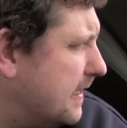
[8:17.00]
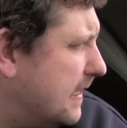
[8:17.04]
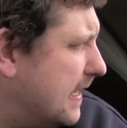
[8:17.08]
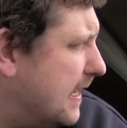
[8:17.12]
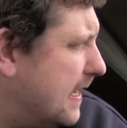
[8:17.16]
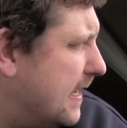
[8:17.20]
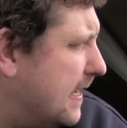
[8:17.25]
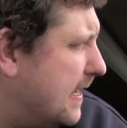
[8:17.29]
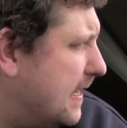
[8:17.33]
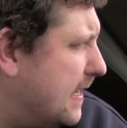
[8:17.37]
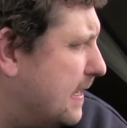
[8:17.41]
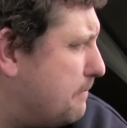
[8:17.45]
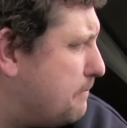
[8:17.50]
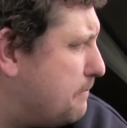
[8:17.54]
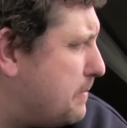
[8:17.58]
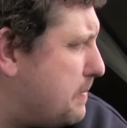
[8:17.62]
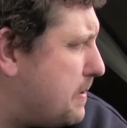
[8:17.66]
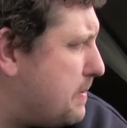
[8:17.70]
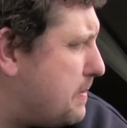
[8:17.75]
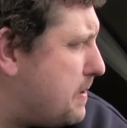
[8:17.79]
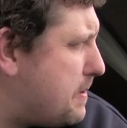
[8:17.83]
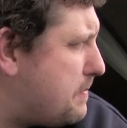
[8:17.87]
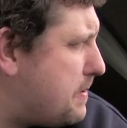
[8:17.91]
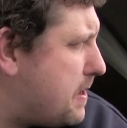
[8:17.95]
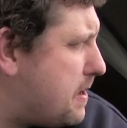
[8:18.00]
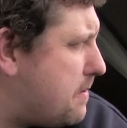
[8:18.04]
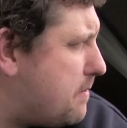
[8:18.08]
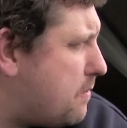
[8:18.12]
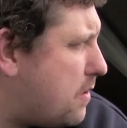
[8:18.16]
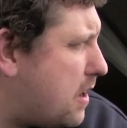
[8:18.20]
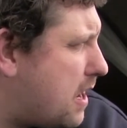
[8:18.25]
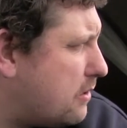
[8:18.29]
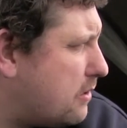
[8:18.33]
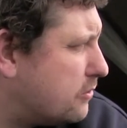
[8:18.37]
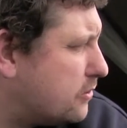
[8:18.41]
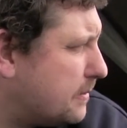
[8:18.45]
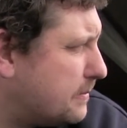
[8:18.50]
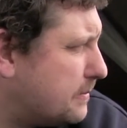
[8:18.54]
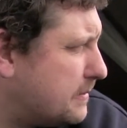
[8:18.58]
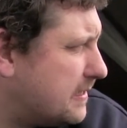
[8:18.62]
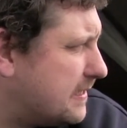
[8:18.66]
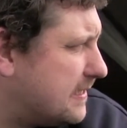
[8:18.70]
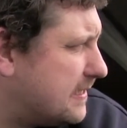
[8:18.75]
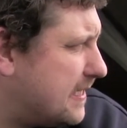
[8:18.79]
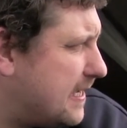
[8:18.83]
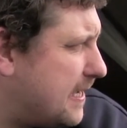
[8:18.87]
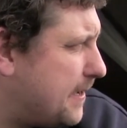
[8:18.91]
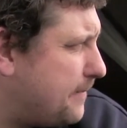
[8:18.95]
What else I'm going
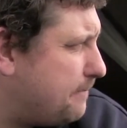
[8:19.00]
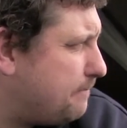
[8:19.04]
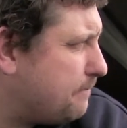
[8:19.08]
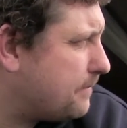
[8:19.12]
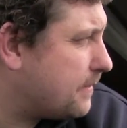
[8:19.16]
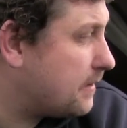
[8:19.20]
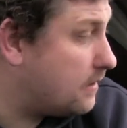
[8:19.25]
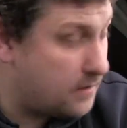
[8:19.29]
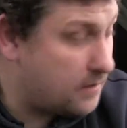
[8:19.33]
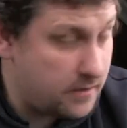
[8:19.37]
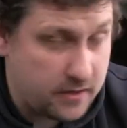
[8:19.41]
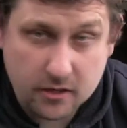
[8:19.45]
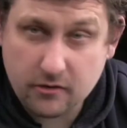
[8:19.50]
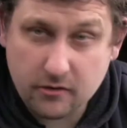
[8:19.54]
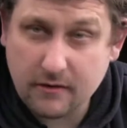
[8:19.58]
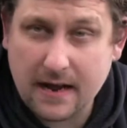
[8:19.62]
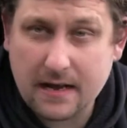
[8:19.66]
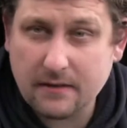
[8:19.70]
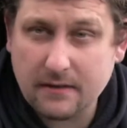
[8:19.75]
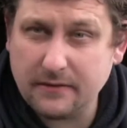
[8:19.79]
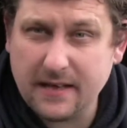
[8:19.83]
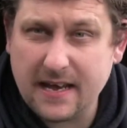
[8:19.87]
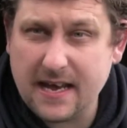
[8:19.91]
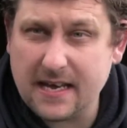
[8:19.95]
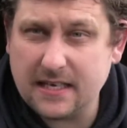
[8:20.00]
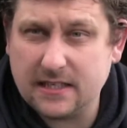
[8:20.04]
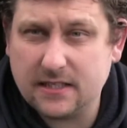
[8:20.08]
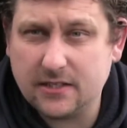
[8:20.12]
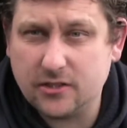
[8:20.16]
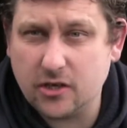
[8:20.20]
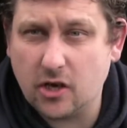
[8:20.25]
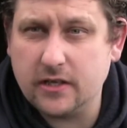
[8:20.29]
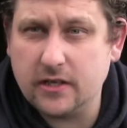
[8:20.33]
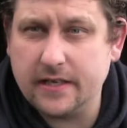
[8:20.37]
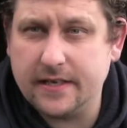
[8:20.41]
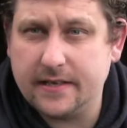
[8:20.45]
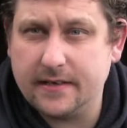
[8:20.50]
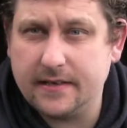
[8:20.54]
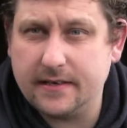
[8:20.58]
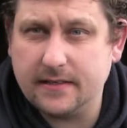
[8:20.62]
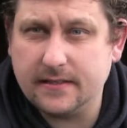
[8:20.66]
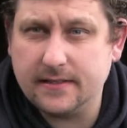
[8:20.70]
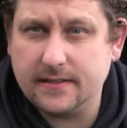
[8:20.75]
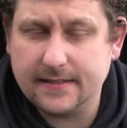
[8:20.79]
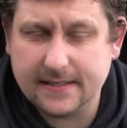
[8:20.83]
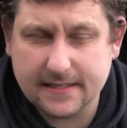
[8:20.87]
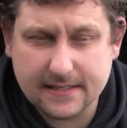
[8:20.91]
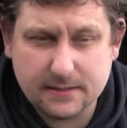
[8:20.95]
to say? And the ground, yeah, it's solid.
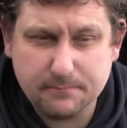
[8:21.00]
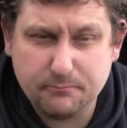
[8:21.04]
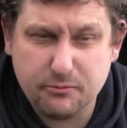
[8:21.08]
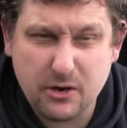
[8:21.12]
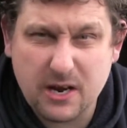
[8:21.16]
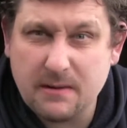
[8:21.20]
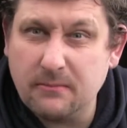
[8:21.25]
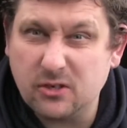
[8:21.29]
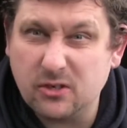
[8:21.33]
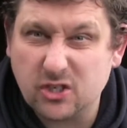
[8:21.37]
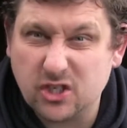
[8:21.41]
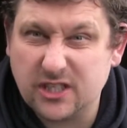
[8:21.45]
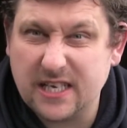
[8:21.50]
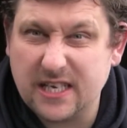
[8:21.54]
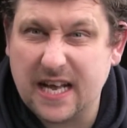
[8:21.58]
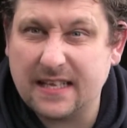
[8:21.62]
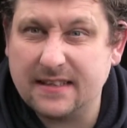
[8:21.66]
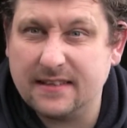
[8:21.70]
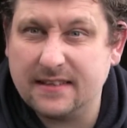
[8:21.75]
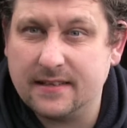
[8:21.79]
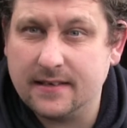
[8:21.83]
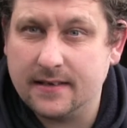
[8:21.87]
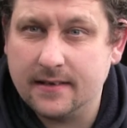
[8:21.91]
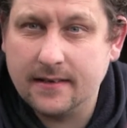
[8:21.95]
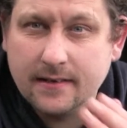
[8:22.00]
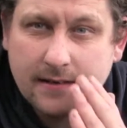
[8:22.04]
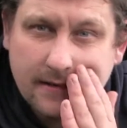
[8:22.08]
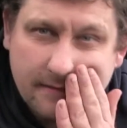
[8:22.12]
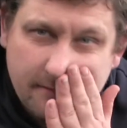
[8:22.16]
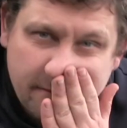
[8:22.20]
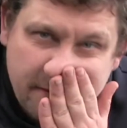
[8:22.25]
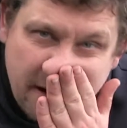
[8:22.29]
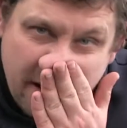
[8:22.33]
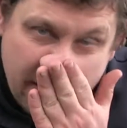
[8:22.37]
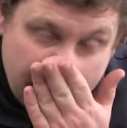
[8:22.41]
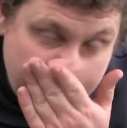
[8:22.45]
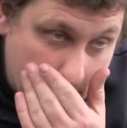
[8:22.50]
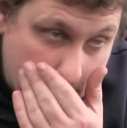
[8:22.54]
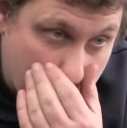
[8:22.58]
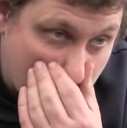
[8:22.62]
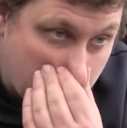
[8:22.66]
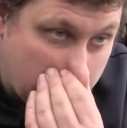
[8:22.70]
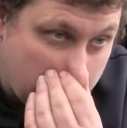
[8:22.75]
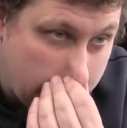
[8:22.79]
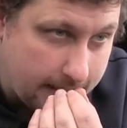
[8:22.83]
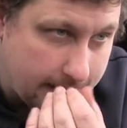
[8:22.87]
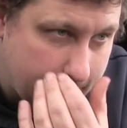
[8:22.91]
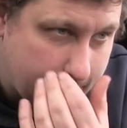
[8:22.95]
It's pretty much sand, very little
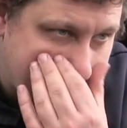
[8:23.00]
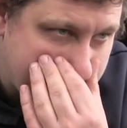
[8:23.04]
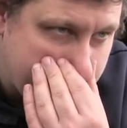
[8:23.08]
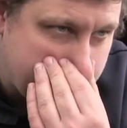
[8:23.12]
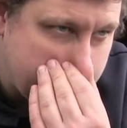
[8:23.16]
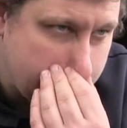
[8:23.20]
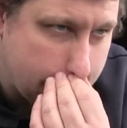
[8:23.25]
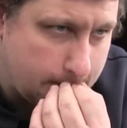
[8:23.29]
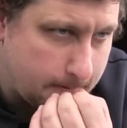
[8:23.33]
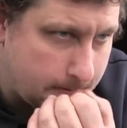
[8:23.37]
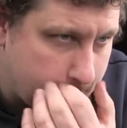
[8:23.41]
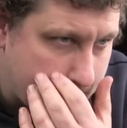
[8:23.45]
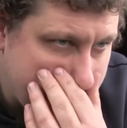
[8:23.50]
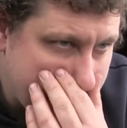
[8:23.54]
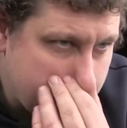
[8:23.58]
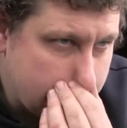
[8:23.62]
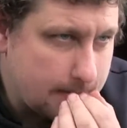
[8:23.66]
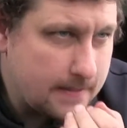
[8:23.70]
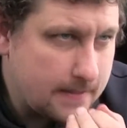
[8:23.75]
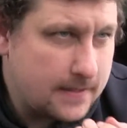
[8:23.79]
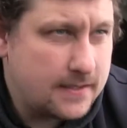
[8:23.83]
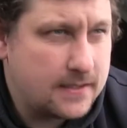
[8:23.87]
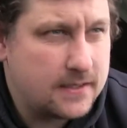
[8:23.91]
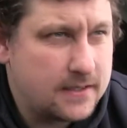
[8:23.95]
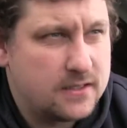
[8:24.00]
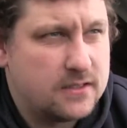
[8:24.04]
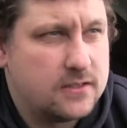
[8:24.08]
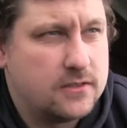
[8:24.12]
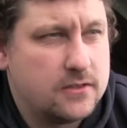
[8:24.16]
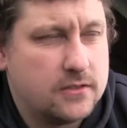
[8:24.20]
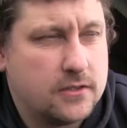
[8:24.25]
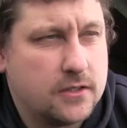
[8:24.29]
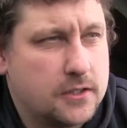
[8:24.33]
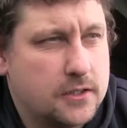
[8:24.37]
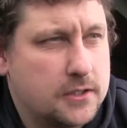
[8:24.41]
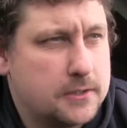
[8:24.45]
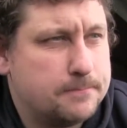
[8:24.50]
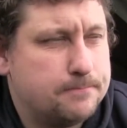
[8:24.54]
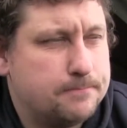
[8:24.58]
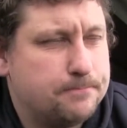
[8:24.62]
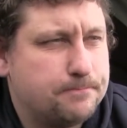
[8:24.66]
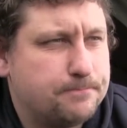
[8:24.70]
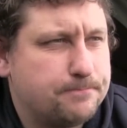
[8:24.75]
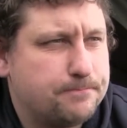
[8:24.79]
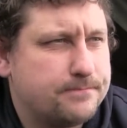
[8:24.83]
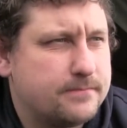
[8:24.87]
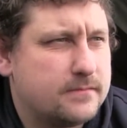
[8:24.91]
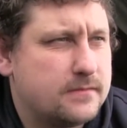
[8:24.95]
weed. So
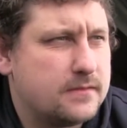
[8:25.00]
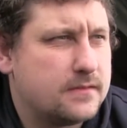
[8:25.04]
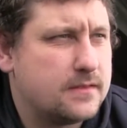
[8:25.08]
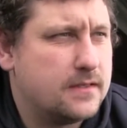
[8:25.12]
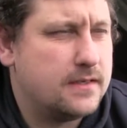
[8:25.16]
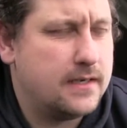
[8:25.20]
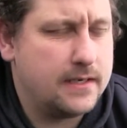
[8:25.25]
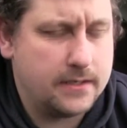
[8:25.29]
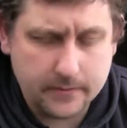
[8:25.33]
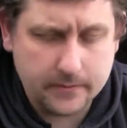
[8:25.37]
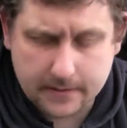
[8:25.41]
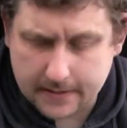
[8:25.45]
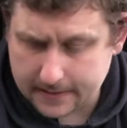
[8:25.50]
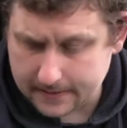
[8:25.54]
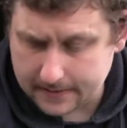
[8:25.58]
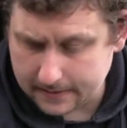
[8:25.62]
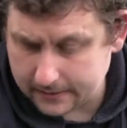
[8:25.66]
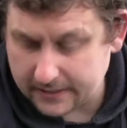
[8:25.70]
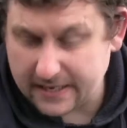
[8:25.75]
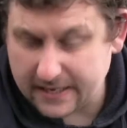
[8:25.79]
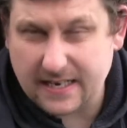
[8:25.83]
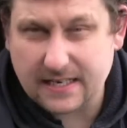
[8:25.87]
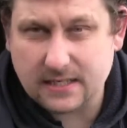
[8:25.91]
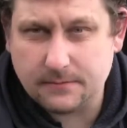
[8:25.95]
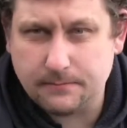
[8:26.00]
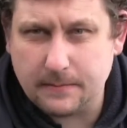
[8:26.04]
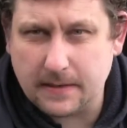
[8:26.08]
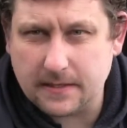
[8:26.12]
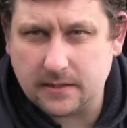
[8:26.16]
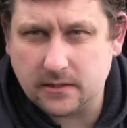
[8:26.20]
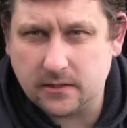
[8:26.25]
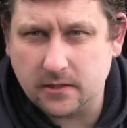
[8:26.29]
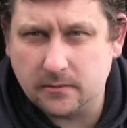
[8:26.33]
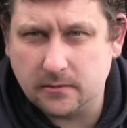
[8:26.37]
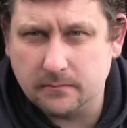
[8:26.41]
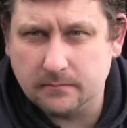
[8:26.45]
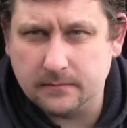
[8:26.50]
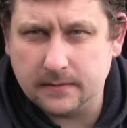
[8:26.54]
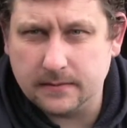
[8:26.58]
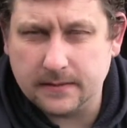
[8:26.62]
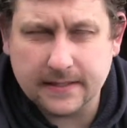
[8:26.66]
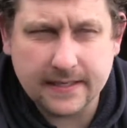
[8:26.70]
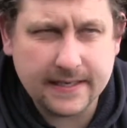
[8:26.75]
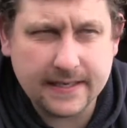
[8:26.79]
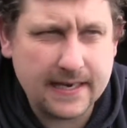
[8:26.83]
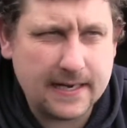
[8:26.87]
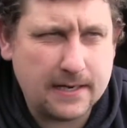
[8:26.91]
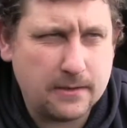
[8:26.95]
anyway, I'm going to get this mixed up,
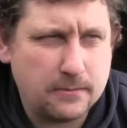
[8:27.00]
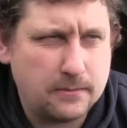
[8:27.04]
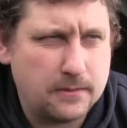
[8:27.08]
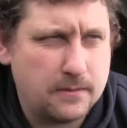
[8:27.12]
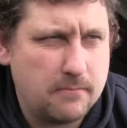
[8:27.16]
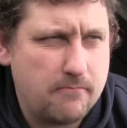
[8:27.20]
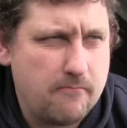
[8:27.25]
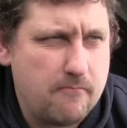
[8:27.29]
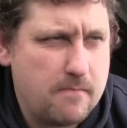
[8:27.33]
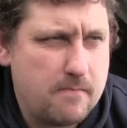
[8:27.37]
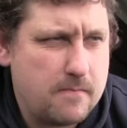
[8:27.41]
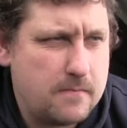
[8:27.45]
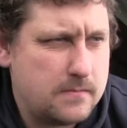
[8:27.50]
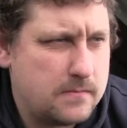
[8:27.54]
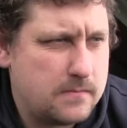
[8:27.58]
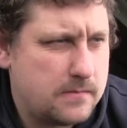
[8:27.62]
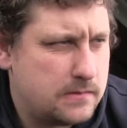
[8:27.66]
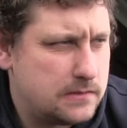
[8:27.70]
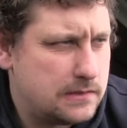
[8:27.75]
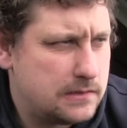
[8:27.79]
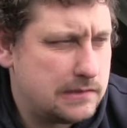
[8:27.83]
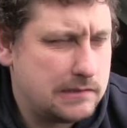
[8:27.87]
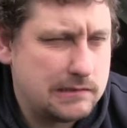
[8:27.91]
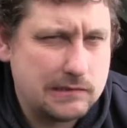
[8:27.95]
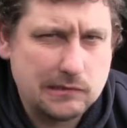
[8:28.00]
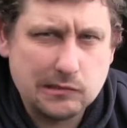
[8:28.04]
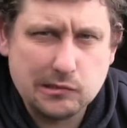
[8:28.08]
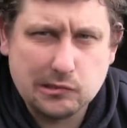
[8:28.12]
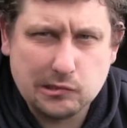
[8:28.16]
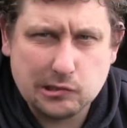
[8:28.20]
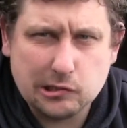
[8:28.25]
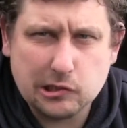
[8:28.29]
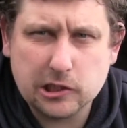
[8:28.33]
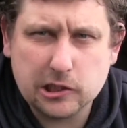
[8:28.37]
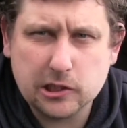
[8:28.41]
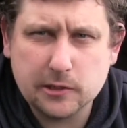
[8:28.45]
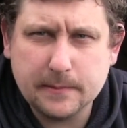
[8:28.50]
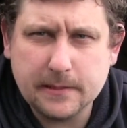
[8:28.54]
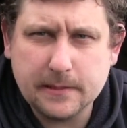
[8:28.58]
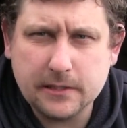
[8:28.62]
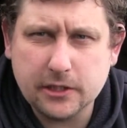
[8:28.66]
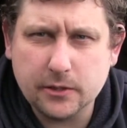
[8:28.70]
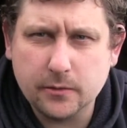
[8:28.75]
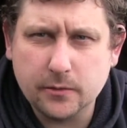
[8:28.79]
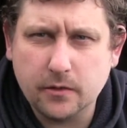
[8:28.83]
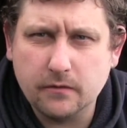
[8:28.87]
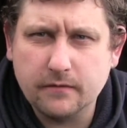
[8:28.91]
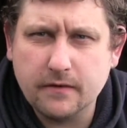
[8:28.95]
get it out. I'll speak
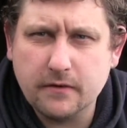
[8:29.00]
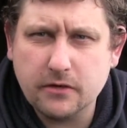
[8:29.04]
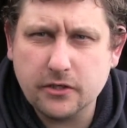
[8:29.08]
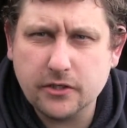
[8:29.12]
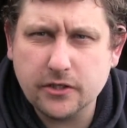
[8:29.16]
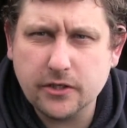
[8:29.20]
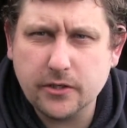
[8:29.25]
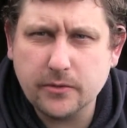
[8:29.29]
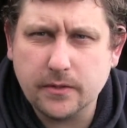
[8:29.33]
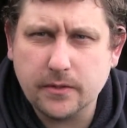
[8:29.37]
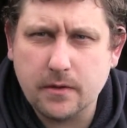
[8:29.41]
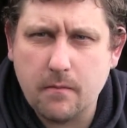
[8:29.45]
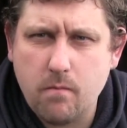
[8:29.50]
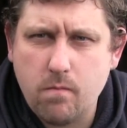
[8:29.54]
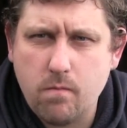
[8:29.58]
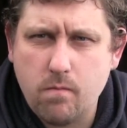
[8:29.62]
to you all very soon.